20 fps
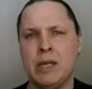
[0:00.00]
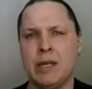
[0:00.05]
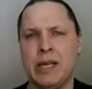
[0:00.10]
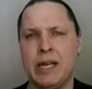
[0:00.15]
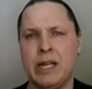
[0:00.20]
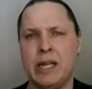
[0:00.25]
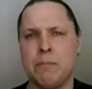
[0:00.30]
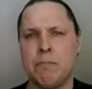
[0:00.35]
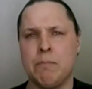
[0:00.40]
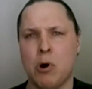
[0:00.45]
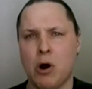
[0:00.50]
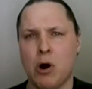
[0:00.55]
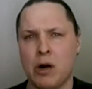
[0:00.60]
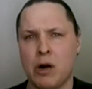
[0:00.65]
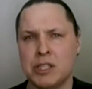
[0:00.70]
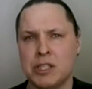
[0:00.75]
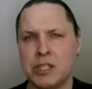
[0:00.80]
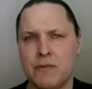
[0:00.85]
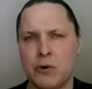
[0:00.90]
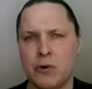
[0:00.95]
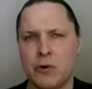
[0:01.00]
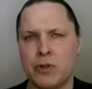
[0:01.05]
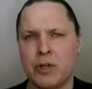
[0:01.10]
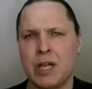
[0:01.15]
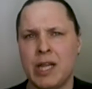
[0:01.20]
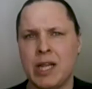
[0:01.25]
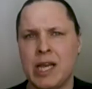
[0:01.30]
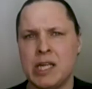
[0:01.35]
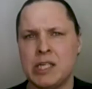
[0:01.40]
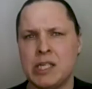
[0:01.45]
getting parts for the
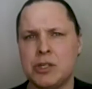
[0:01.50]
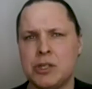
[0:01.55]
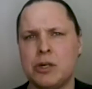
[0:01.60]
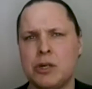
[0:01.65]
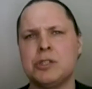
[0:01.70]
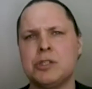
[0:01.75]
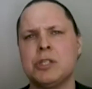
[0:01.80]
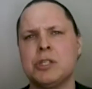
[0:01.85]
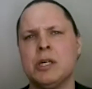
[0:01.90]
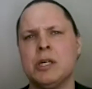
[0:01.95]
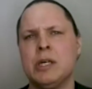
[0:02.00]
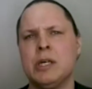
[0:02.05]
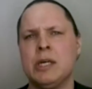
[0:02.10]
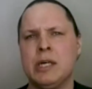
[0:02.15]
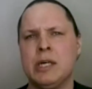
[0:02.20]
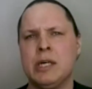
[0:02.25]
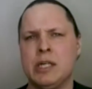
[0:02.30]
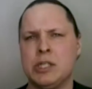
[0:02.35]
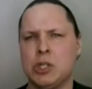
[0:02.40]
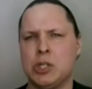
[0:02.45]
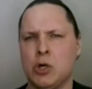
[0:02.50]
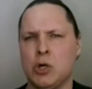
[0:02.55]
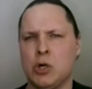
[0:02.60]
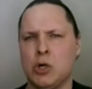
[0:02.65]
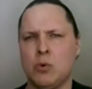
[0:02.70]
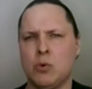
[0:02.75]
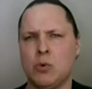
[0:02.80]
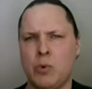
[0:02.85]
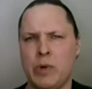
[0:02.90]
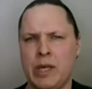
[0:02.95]
lasers.
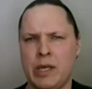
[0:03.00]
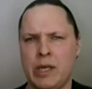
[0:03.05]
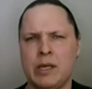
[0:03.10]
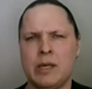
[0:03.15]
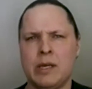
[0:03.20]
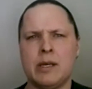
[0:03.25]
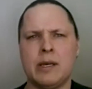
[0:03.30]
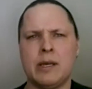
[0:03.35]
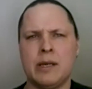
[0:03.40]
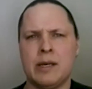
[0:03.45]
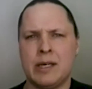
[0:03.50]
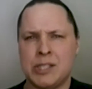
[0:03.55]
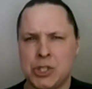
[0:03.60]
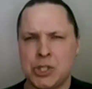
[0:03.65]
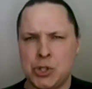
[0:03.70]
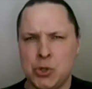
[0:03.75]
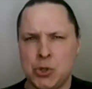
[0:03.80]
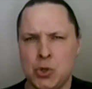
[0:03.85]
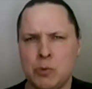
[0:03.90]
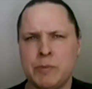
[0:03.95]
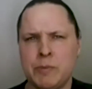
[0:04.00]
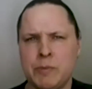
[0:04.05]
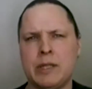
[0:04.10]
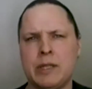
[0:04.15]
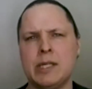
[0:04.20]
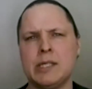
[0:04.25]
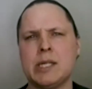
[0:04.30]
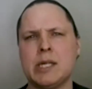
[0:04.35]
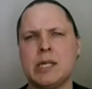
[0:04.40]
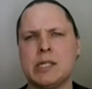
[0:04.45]
So we assume that
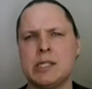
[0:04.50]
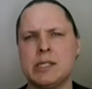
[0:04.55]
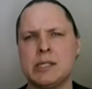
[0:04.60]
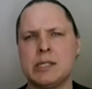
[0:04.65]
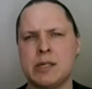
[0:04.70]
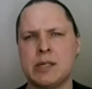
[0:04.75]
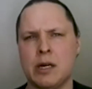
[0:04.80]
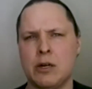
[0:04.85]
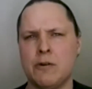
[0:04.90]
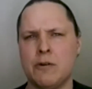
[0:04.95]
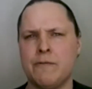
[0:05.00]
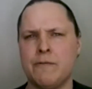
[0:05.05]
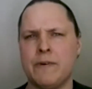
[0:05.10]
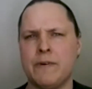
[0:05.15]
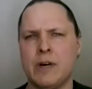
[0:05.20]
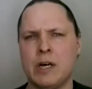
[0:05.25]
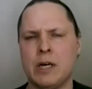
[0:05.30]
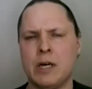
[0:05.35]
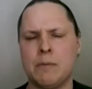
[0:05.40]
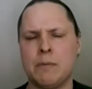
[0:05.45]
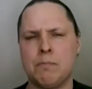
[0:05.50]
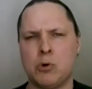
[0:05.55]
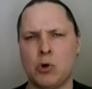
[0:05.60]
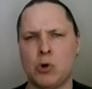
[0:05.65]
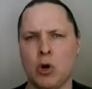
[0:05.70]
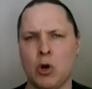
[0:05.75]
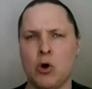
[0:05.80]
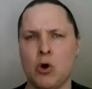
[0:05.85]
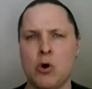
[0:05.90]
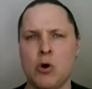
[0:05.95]
this has kind of
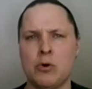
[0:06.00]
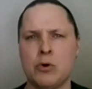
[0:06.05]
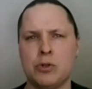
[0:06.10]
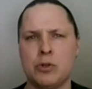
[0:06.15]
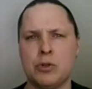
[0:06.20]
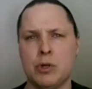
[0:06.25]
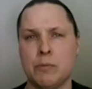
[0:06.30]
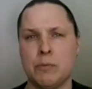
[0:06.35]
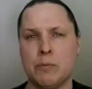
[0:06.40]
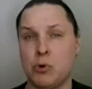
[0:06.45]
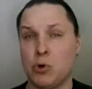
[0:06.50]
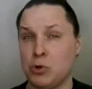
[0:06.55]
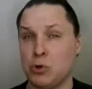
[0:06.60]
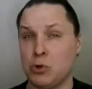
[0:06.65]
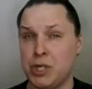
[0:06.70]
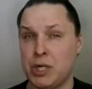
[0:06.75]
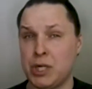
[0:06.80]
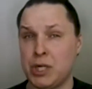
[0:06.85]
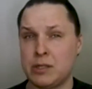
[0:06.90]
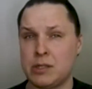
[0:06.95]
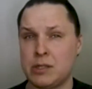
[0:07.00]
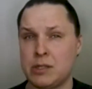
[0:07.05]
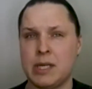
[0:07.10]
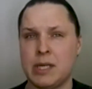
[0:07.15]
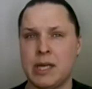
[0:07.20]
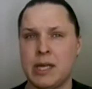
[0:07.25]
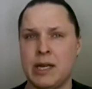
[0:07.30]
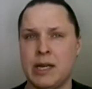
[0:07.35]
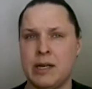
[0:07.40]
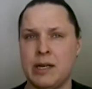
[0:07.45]
prolonged the projects,
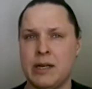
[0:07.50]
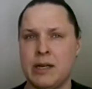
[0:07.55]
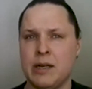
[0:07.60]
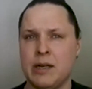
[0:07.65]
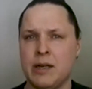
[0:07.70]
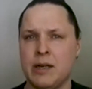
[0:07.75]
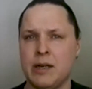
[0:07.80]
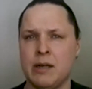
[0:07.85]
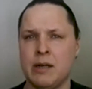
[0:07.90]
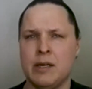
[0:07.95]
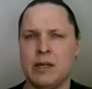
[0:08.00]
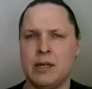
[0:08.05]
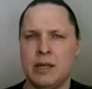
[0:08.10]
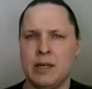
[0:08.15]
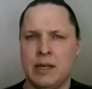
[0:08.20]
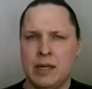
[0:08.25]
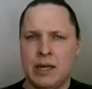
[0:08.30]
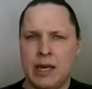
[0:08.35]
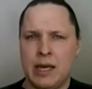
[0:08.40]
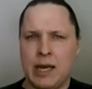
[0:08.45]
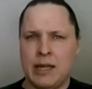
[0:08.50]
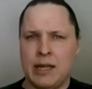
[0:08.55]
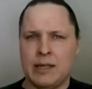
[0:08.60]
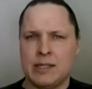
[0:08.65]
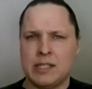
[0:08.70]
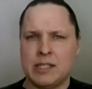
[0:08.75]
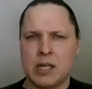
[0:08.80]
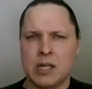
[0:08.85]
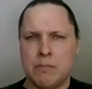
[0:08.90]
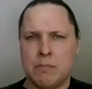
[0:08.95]
and
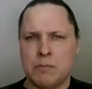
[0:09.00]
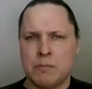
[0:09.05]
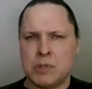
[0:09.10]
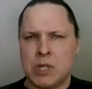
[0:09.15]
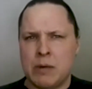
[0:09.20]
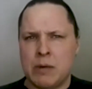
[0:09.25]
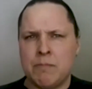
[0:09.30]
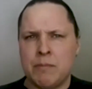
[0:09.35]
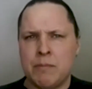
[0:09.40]
some